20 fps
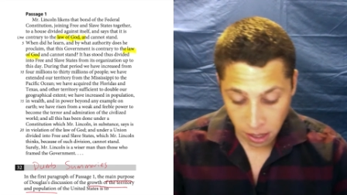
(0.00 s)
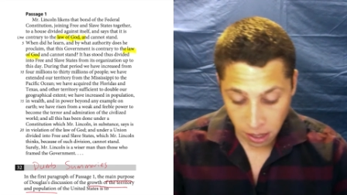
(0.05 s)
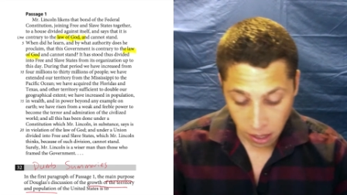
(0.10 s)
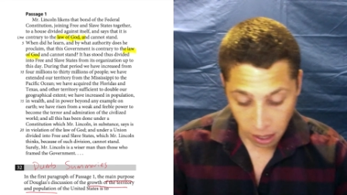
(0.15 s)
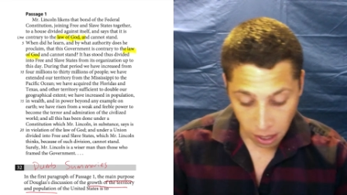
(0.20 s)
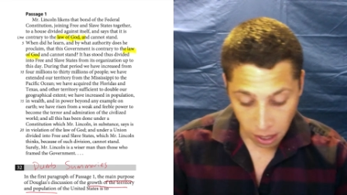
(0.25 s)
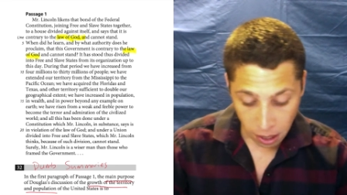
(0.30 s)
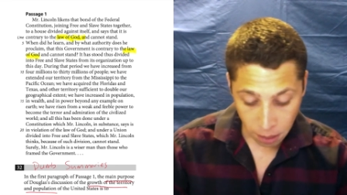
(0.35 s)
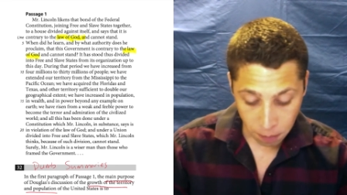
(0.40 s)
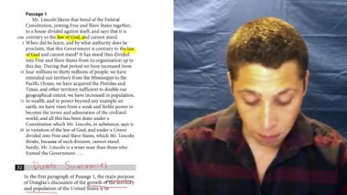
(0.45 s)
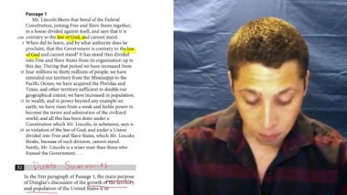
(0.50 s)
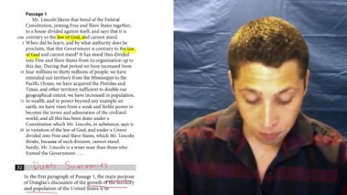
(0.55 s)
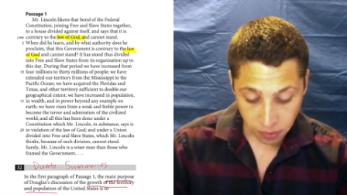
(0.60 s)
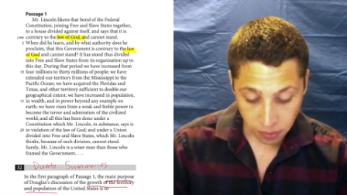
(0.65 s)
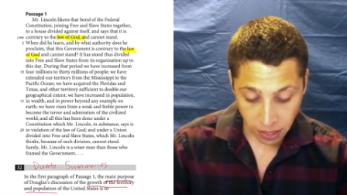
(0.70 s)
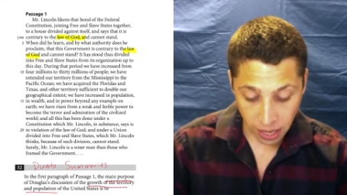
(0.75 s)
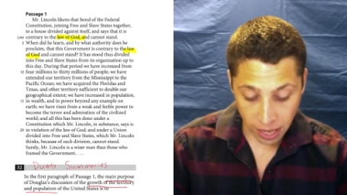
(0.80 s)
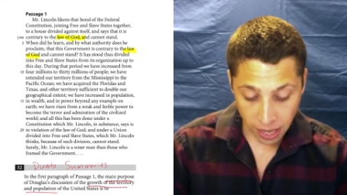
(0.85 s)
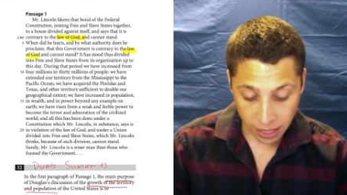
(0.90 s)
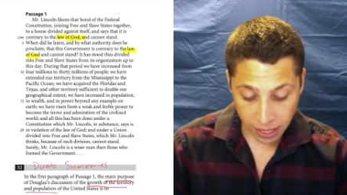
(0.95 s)
Um,
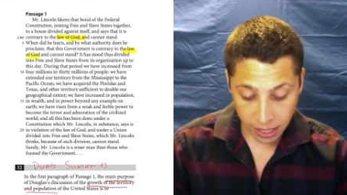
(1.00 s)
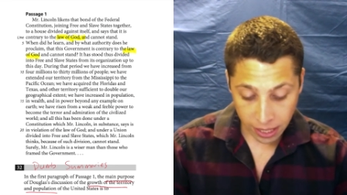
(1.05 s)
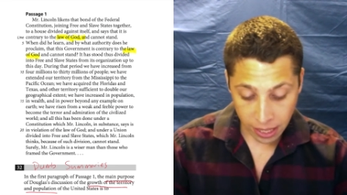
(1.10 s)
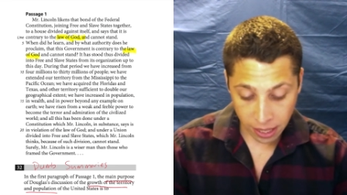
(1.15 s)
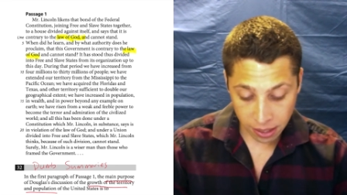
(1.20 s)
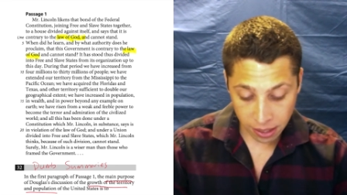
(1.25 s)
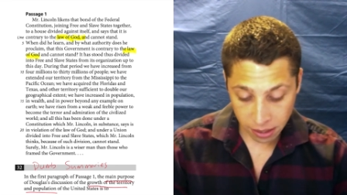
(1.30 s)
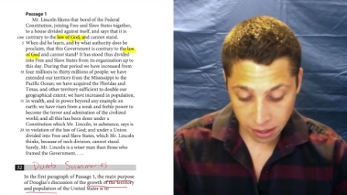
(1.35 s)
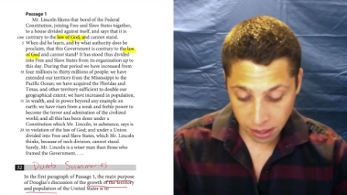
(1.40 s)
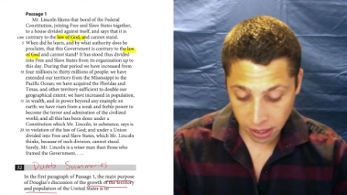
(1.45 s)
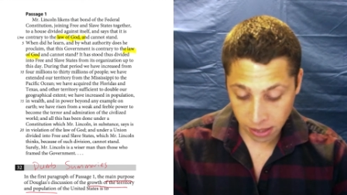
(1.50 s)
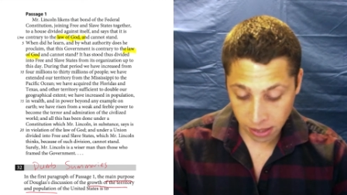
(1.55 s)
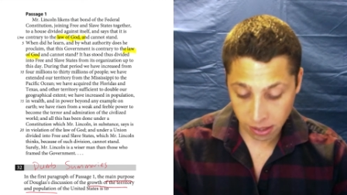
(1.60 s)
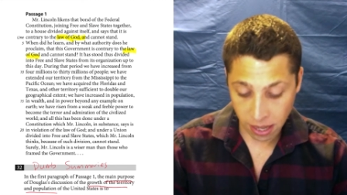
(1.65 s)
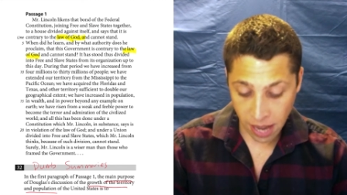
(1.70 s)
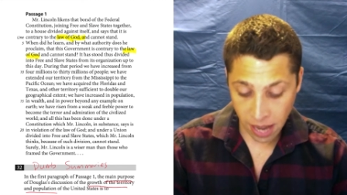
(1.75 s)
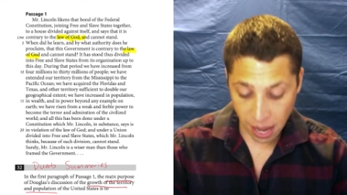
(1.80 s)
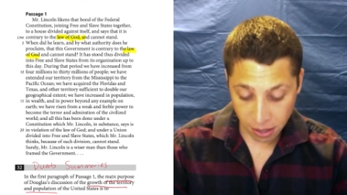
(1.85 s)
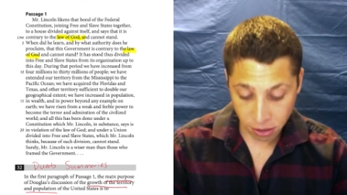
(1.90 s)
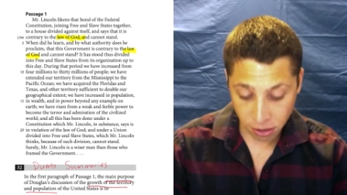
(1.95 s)
it cannot. It
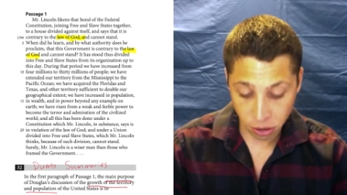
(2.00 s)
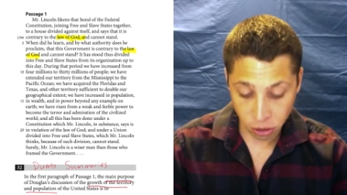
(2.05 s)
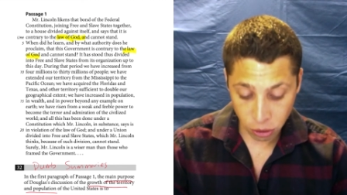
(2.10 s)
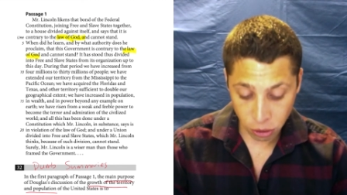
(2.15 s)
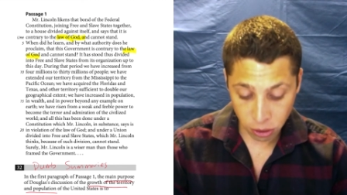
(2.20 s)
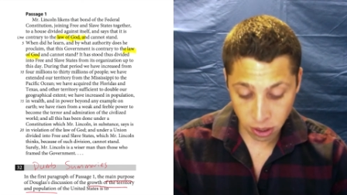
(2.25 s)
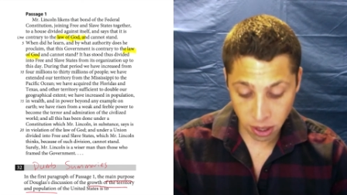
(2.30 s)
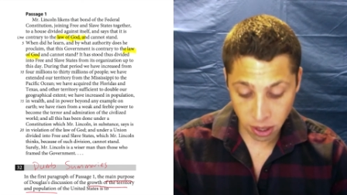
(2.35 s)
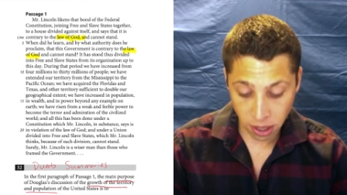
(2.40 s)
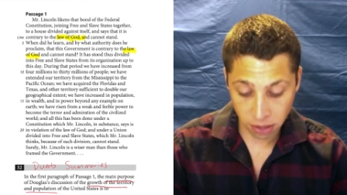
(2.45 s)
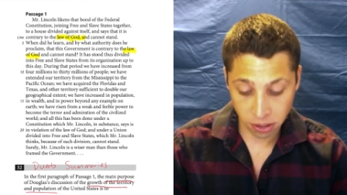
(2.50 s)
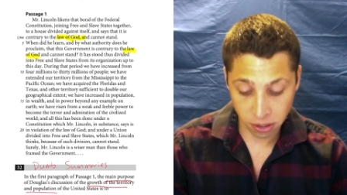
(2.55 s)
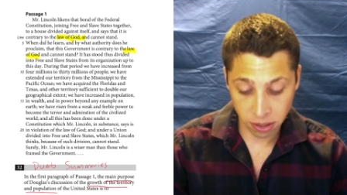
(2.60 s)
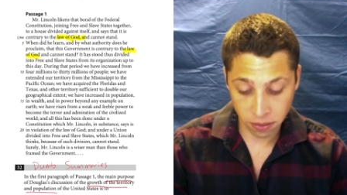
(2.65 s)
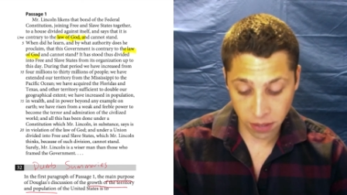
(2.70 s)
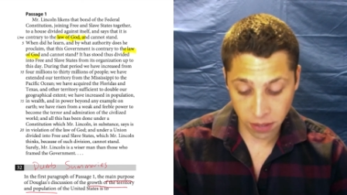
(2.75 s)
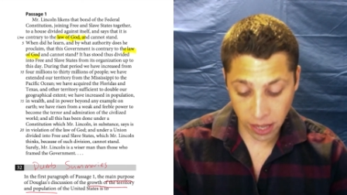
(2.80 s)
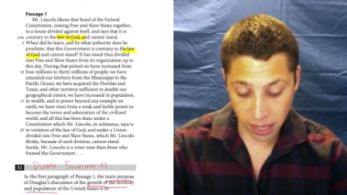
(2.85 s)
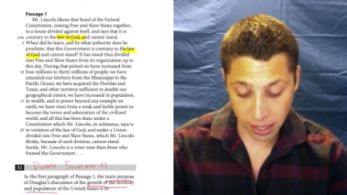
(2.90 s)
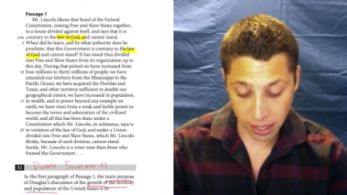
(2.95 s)
has stood thus
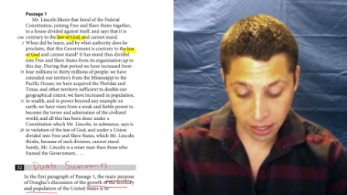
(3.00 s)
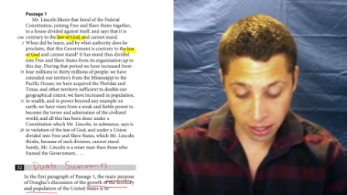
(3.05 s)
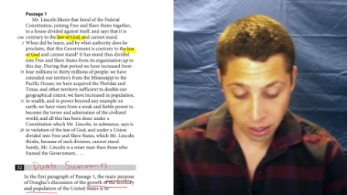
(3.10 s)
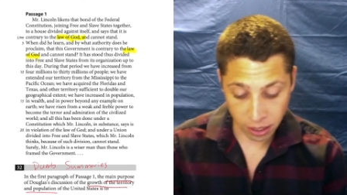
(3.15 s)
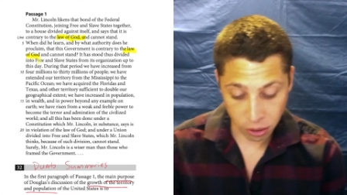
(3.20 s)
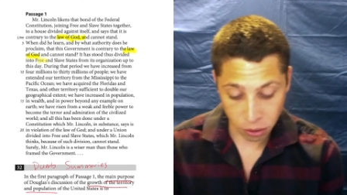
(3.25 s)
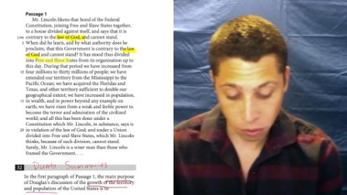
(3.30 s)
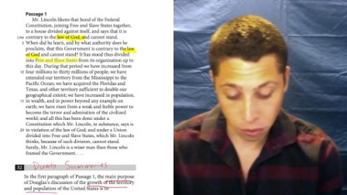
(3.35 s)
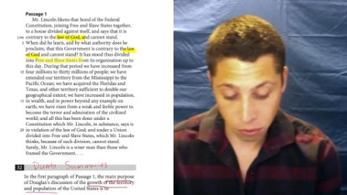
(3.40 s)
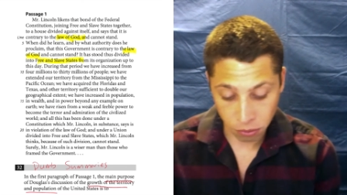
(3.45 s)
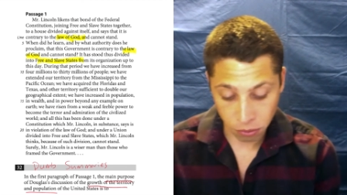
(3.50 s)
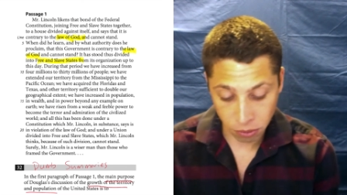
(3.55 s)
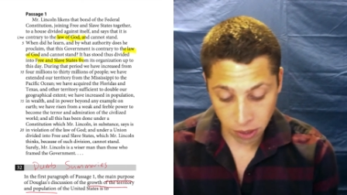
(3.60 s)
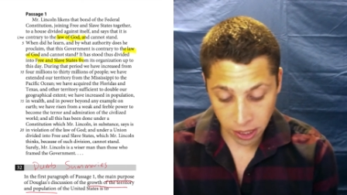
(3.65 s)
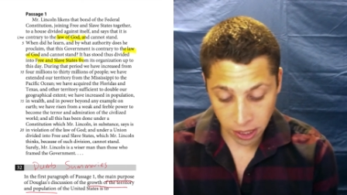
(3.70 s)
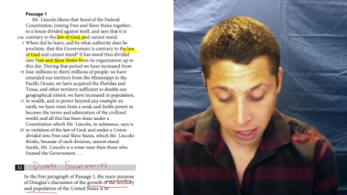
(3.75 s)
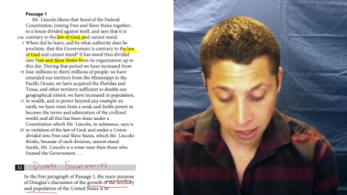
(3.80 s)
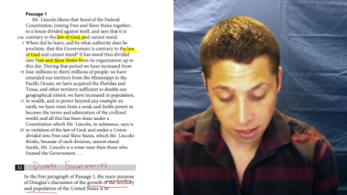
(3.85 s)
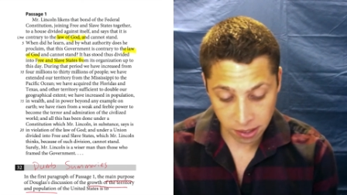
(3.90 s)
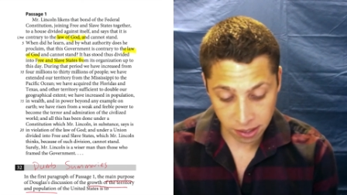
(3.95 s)
divided into
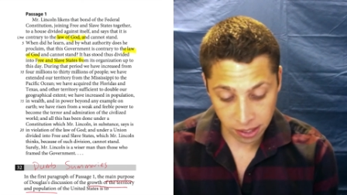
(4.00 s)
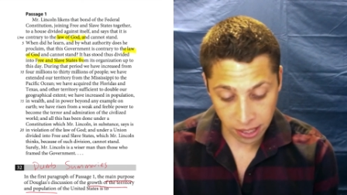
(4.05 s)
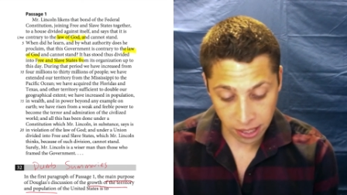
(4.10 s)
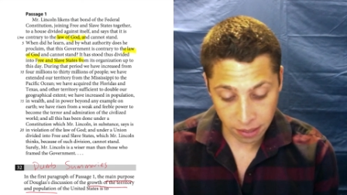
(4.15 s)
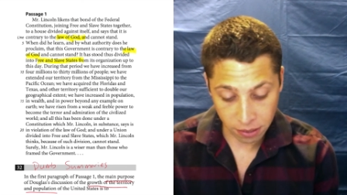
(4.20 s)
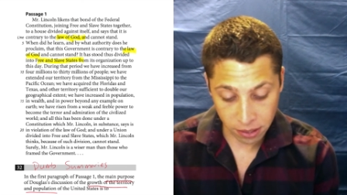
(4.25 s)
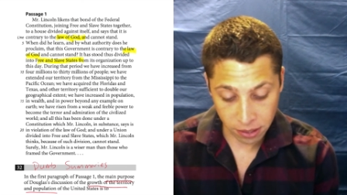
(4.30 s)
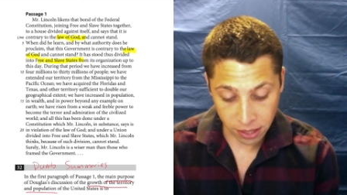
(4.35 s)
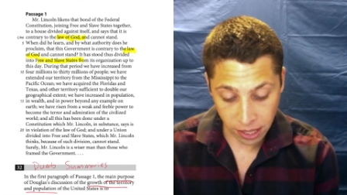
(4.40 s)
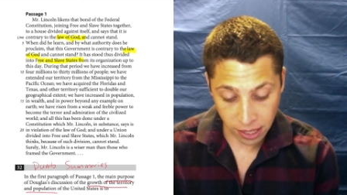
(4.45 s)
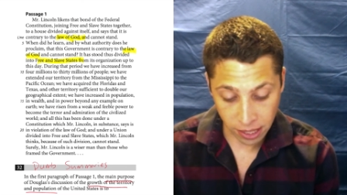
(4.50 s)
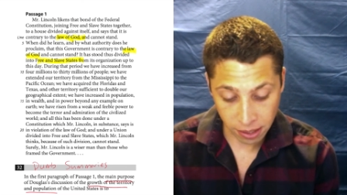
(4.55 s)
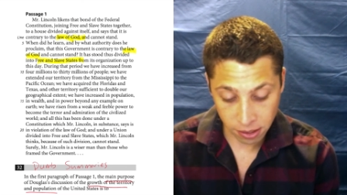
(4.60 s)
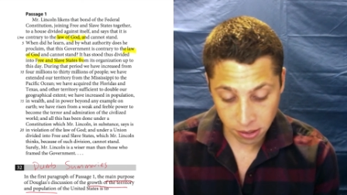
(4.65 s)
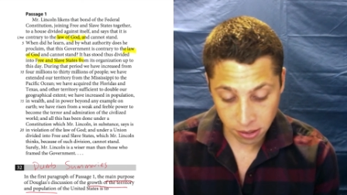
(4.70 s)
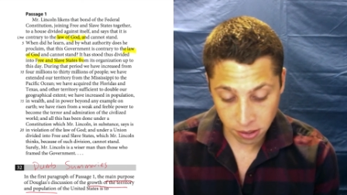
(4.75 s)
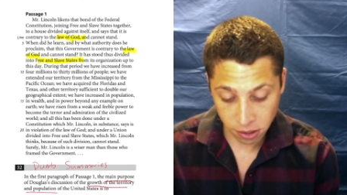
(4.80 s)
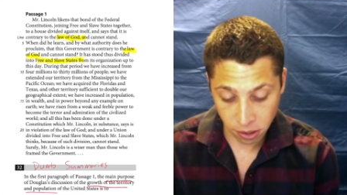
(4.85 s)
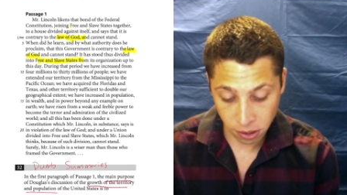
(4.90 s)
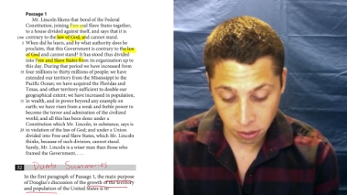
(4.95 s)
free and slave states.
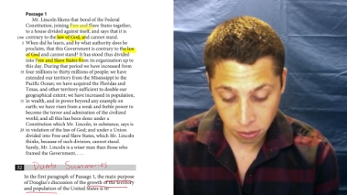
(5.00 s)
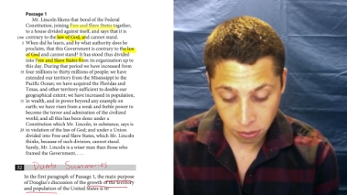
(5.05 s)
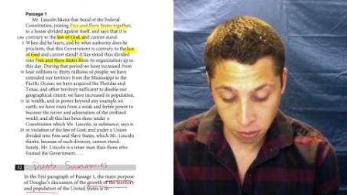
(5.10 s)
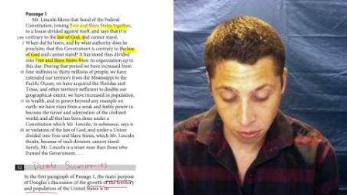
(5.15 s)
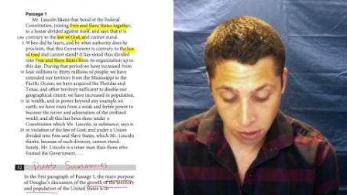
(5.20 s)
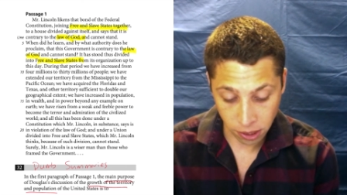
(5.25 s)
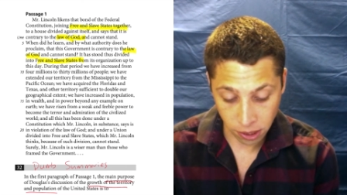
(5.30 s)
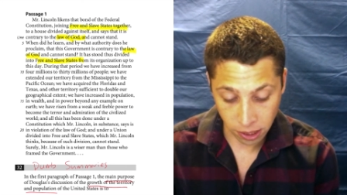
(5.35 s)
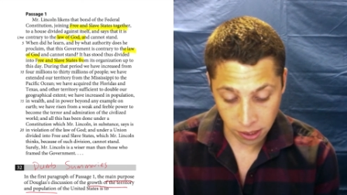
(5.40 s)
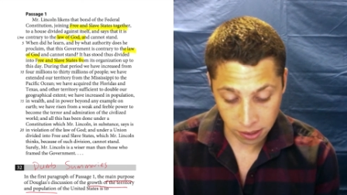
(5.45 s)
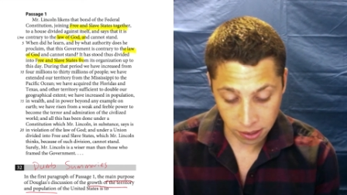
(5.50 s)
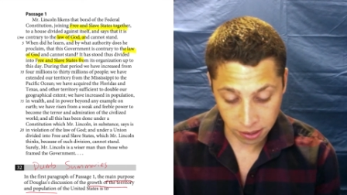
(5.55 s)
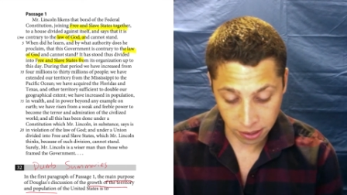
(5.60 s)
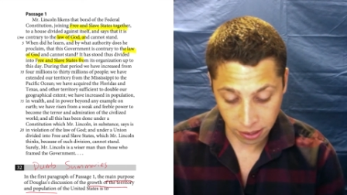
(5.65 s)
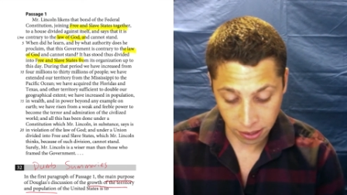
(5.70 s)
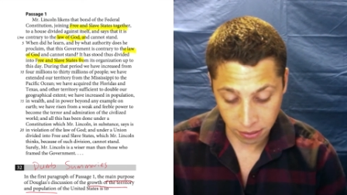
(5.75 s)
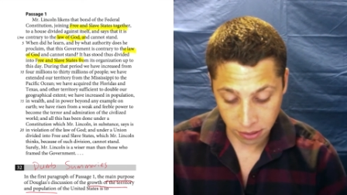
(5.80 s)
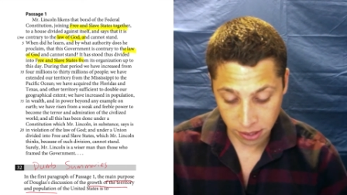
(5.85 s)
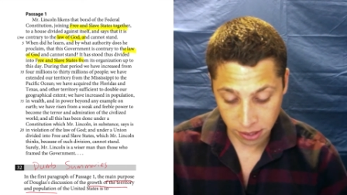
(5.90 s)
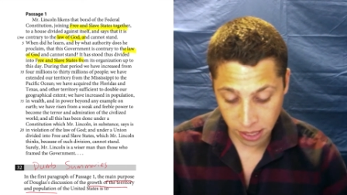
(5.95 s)
So, free and
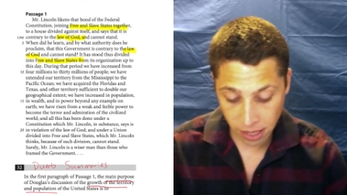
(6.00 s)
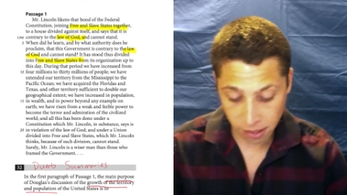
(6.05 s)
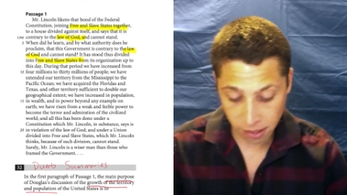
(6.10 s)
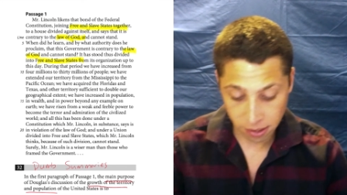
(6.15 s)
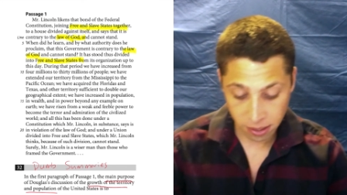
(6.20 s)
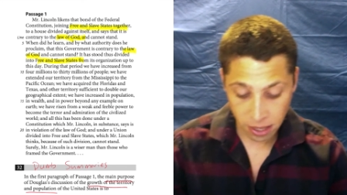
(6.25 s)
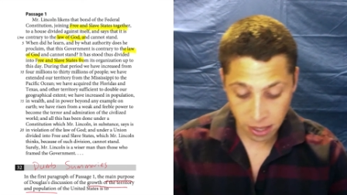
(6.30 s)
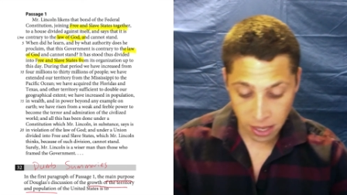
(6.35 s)
slave states